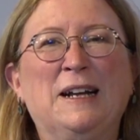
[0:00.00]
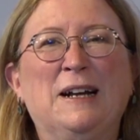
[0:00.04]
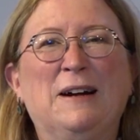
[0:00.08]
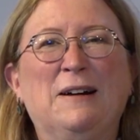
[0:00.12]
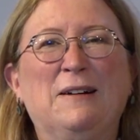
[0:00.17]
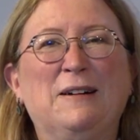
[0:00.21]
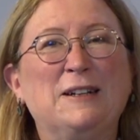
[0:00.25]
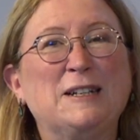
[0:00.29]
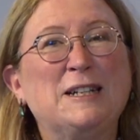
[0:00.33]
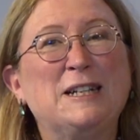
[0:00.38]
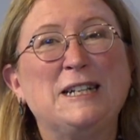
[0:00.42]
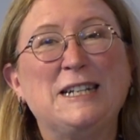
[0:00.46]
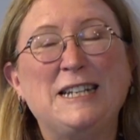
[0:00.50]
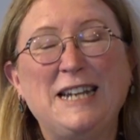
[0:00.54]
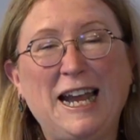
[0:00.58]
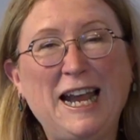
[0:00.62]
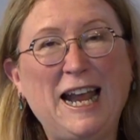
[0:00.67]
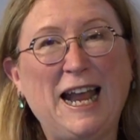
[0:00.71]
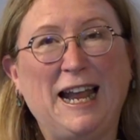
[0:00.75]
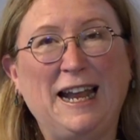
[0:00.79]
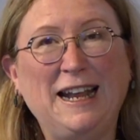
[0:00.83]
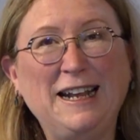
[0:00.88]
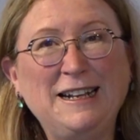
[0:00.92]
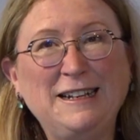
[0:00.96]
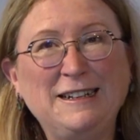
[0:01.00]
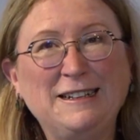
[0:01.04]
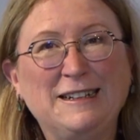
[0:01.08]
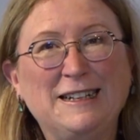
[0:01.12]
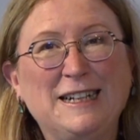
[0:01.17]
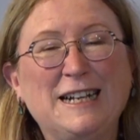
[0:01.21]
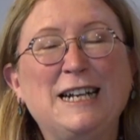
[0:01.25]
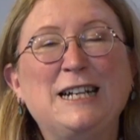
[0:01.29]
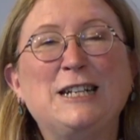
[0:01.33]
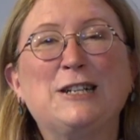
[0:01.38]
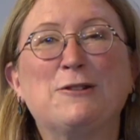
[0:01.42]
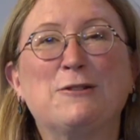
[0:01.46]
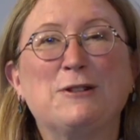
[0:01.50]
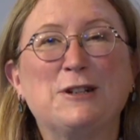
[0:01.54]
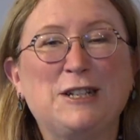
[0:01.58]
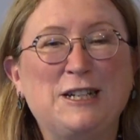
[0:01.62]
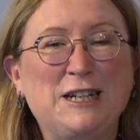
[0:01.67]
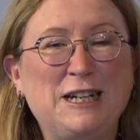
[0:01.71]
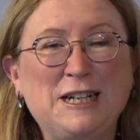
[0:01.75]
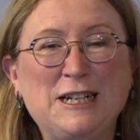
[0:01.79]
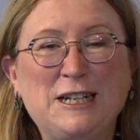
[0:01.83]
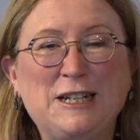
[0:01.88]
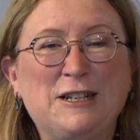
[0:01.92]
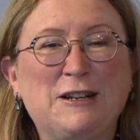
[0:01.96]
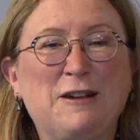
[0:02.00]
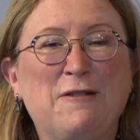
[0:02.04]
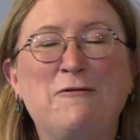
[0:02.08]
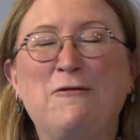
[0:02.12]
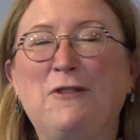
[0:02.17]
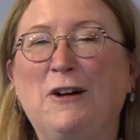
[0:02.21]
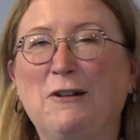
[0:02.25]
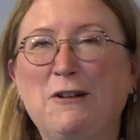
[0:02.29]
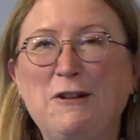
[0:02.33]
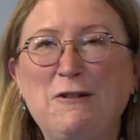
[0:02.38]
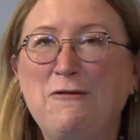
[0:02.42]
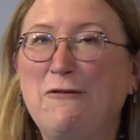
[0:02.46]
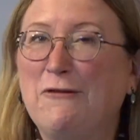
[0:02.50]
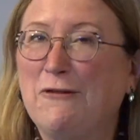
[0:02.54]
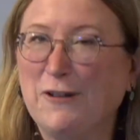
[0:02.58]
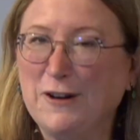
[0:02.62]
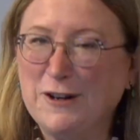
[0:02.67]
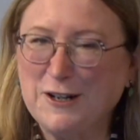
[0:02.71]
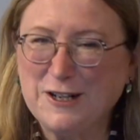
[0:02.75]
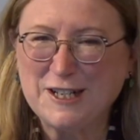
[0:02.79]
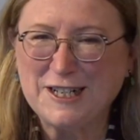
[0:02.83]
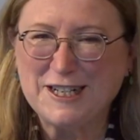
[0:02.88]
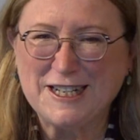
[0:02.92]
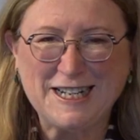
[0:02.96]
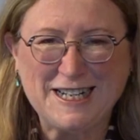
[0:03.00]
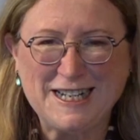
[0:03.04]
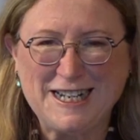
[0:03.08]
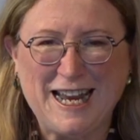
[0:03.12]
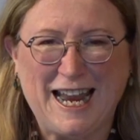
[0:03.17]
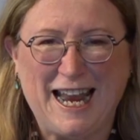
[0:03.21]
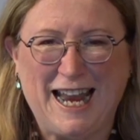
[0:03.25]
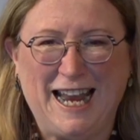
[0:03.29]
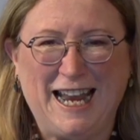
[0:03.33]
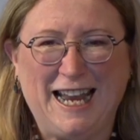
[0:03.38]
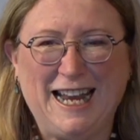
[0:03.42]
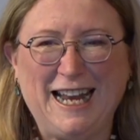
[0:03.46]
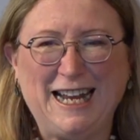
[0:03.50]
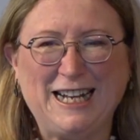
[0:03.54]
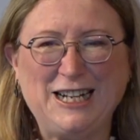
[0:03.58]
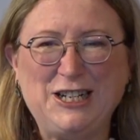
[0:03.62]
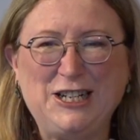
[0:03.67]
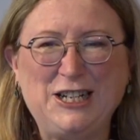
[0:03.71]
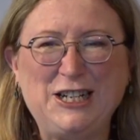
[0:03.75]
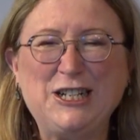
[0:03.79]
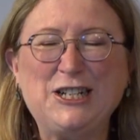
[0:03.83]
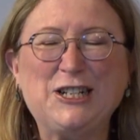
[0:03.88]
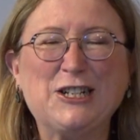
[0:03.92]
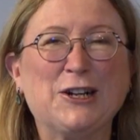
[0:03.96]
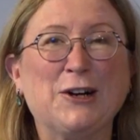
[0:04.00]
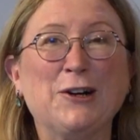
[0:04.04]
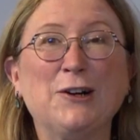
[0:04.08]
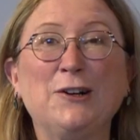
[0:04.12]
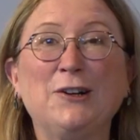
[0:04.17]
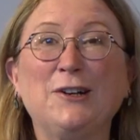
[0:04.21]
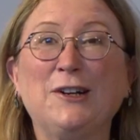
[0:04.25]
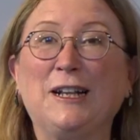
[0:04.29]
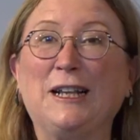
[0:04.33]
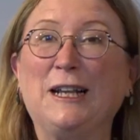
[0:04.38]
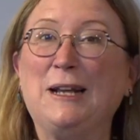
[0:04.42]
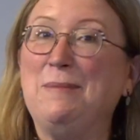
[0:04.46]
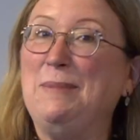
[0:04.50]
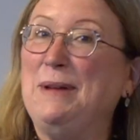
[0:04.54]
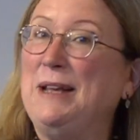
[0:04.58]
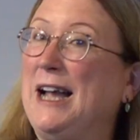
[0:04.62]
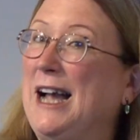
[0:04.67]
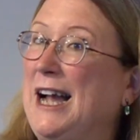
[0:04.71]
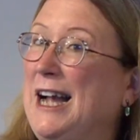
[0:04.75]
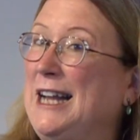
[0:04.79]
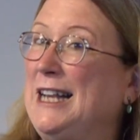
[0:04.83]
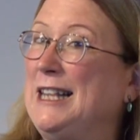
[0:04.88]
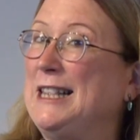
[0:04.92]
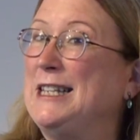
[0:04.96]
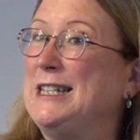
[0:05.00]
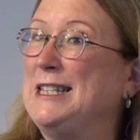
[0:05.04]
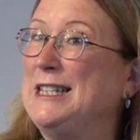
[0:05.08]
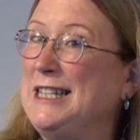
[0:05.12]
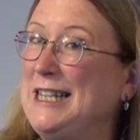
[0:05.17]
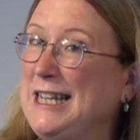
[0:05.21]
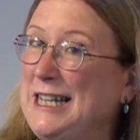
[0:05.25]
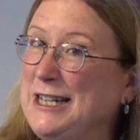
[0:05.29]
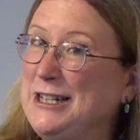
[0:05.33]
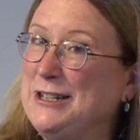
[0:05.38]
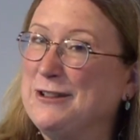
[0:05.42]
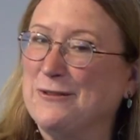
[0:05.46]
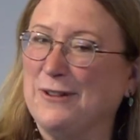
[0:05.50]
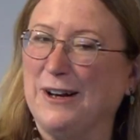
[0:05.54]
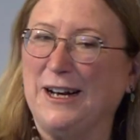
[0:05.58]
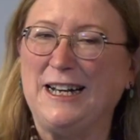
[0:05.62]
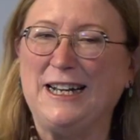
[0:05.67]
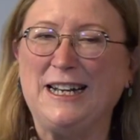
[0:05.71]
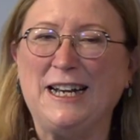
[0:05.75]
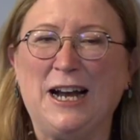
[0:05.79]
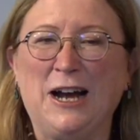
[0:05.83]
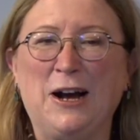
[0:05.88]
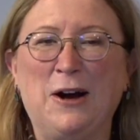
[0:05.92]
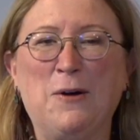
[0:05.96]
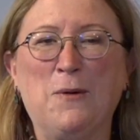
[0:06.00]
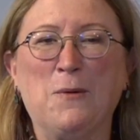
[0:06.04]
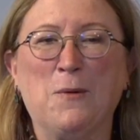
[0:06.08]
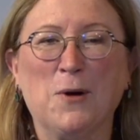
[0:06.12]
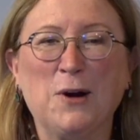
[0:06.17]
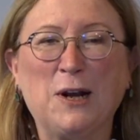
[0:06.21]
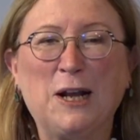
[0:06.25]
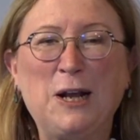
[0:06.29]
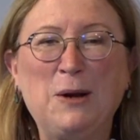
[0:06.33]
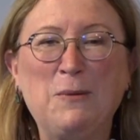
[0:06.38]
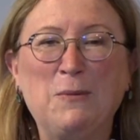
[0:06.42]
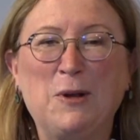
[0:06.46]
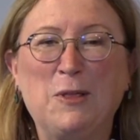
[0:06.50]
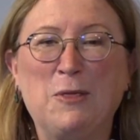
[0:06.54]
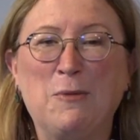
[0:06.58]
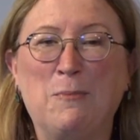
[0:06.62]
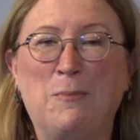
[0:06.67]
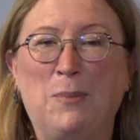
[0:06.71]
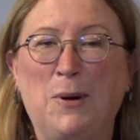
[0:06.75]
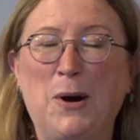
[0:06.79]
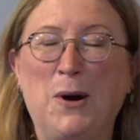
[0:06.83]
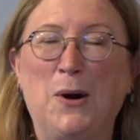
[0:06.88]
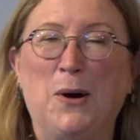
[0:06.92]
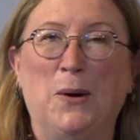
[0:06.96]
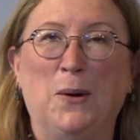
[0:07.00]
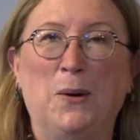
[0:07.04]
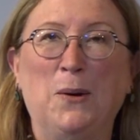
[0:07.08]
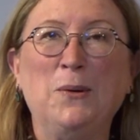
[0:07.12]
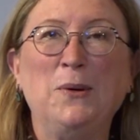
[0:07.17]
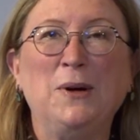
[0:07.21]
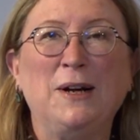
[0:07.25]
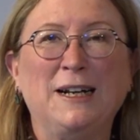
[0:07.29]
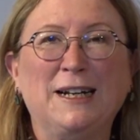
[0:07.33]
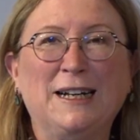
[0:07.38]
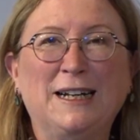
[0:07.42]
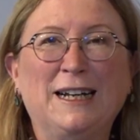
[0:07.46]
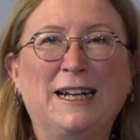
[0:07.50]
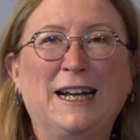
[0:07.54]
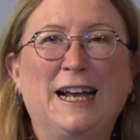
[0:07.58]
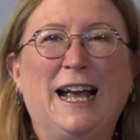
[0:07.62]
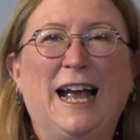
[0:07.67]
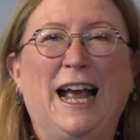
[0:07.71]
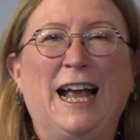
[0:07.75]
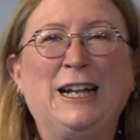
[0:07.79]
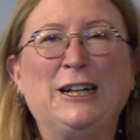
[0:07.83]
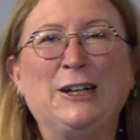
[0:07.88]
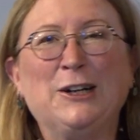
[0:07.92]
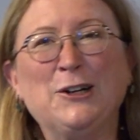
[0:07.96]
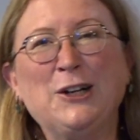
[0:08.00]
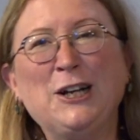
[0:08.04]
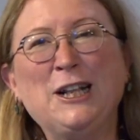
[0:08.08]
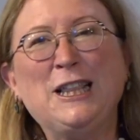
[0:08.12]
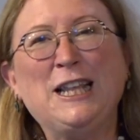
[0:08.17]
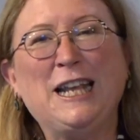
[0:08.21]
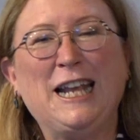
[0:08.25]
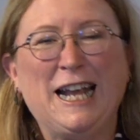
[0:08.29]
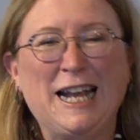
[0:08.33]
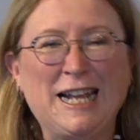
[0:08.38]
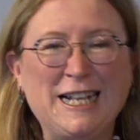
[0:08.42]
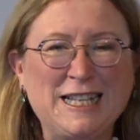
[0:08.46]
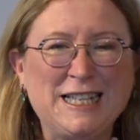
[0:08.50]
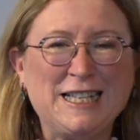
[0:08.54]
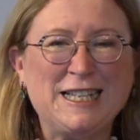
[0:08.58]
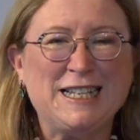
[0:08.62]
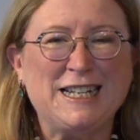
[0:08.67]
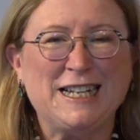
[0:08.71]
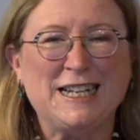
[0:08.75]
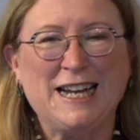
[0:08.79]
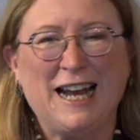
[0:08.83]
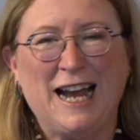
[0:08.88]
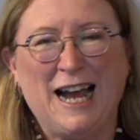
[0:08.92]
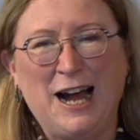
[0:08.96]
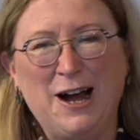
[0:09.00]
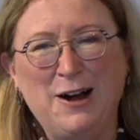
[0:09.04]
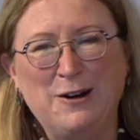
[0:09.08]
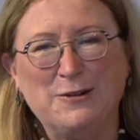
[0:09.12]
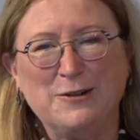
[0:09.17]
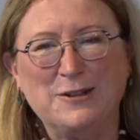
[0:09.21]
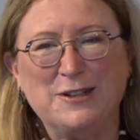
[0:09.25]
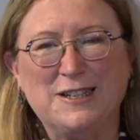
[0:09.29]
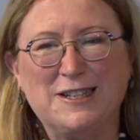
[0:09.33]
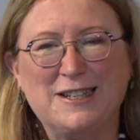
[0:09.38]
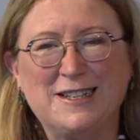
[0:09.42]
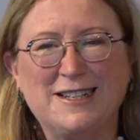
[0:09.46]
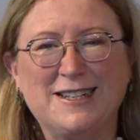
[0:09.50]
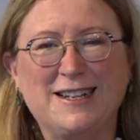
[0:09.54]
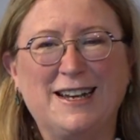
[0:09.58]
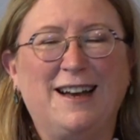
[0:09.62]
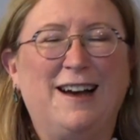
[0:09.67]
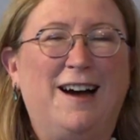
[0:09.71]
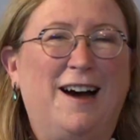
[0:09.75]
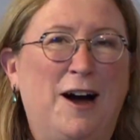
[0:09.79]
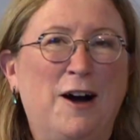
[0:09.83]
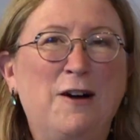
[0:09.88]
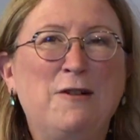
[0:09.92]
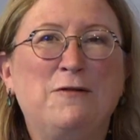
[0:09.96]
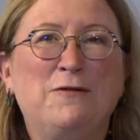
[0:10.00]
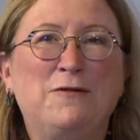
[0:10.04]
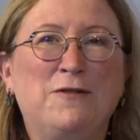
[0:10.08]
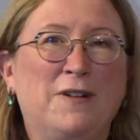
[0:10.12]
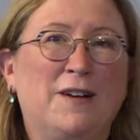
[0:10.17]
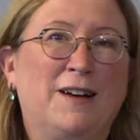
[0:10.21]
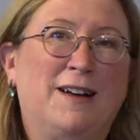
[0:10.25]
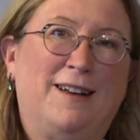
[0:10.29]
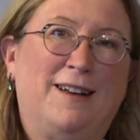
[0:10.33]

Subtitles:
Well, today is Christina's very first day, and she's currently behind the scenes right now working with Beau and learning the ins and outs of